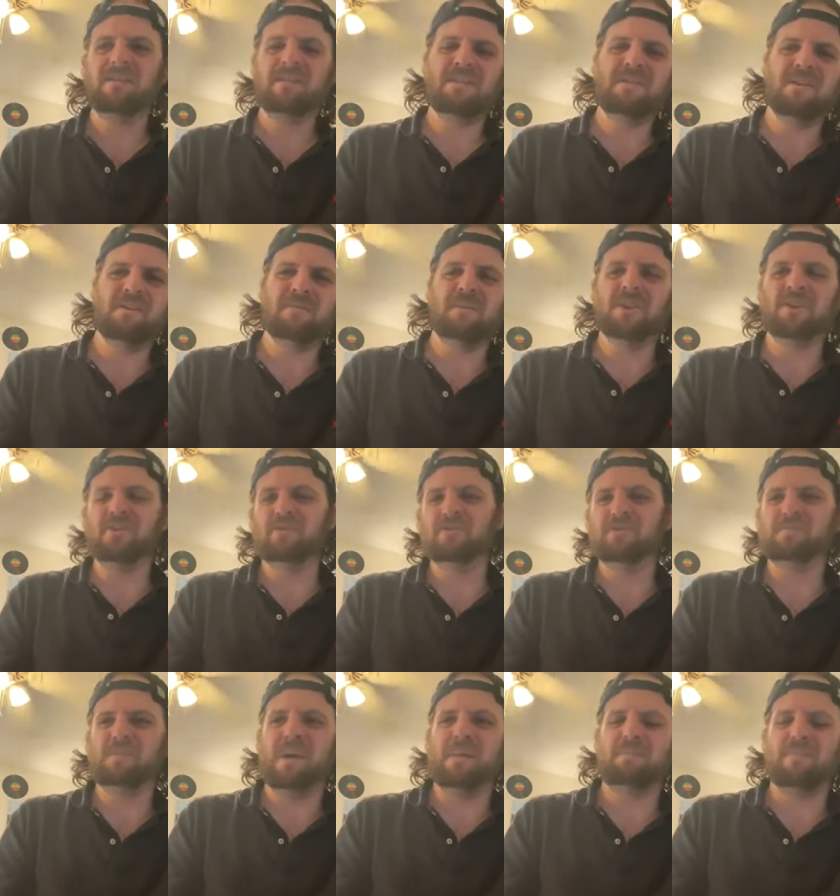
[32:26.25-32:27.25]
I'm gonna
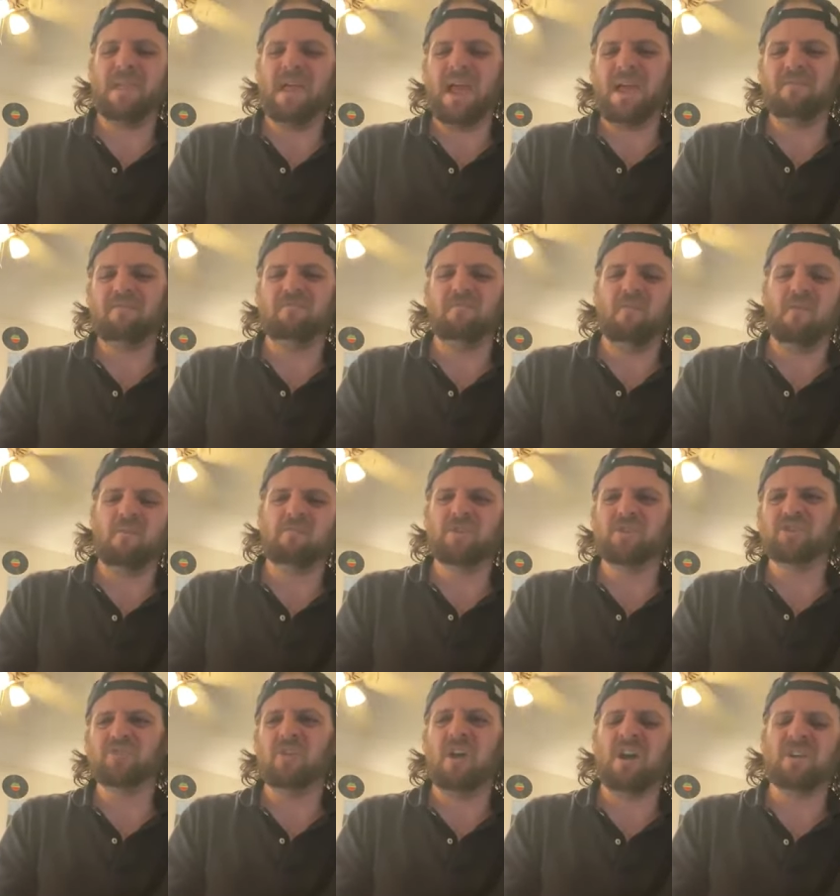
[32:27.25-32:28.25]
use my platform to
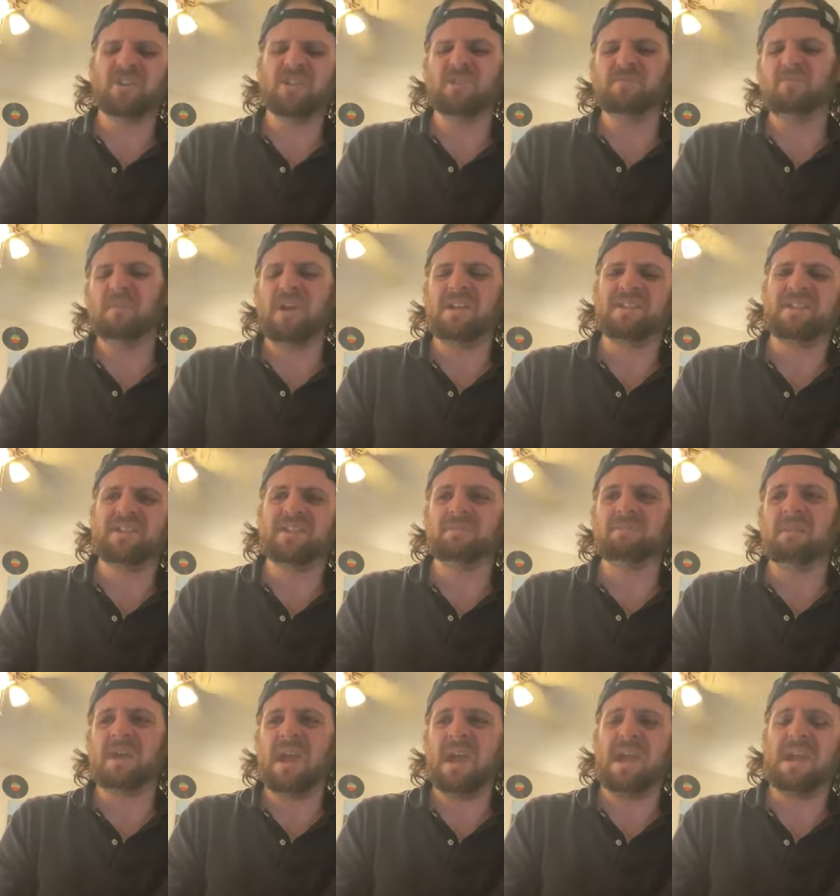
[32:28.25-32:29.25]
try to spread
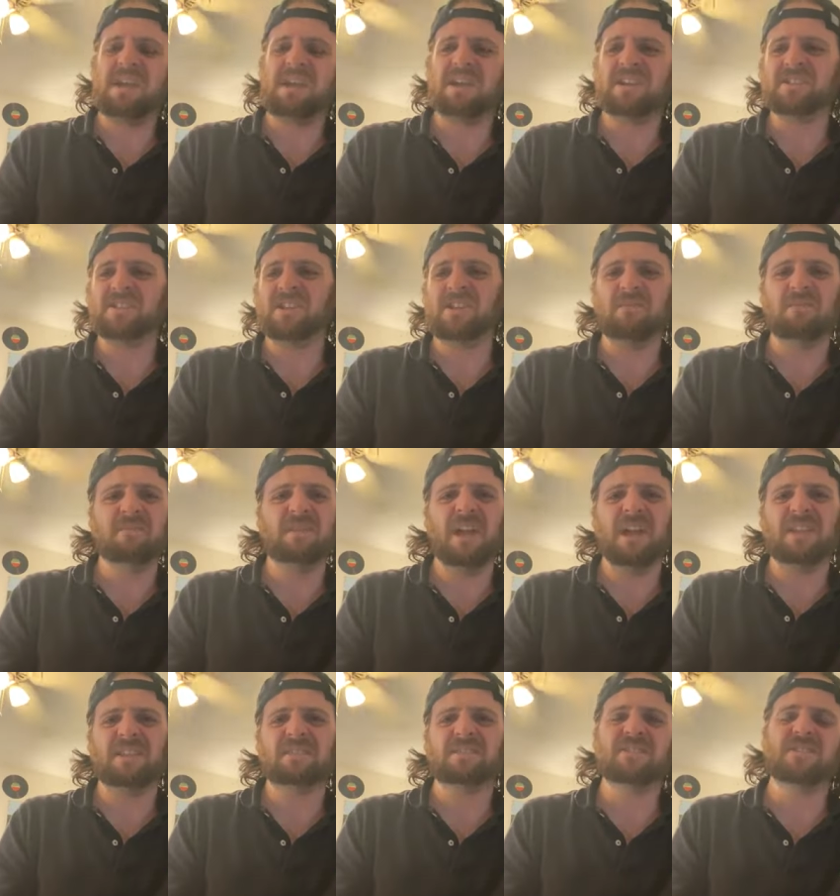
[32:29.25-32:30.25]
some hate because I don't
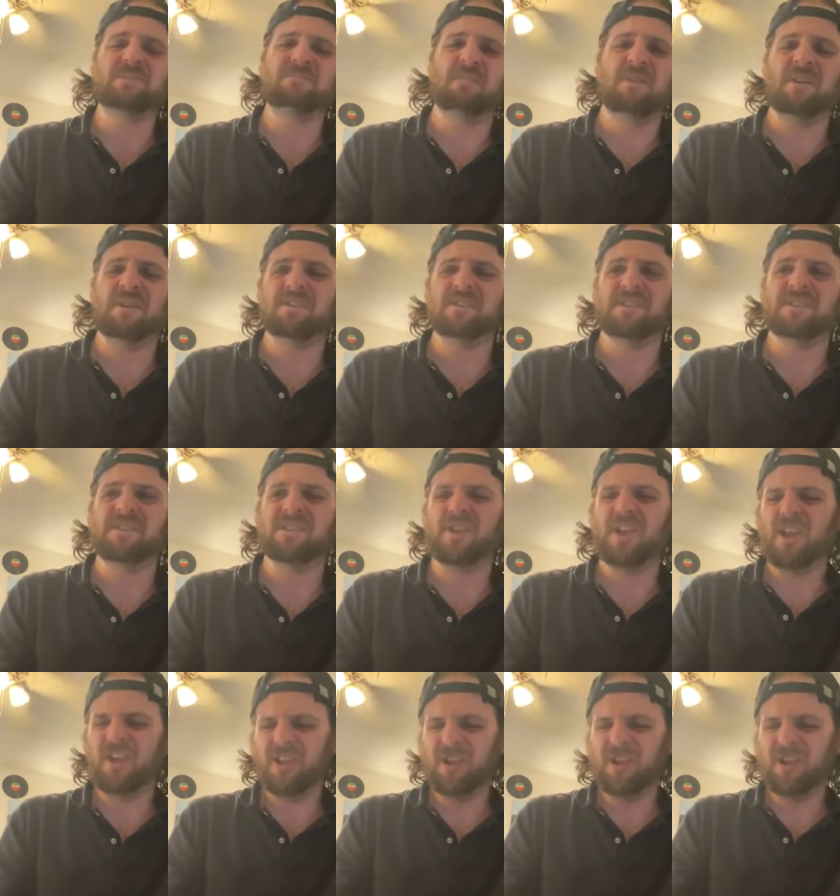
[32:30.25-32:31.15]
like this person.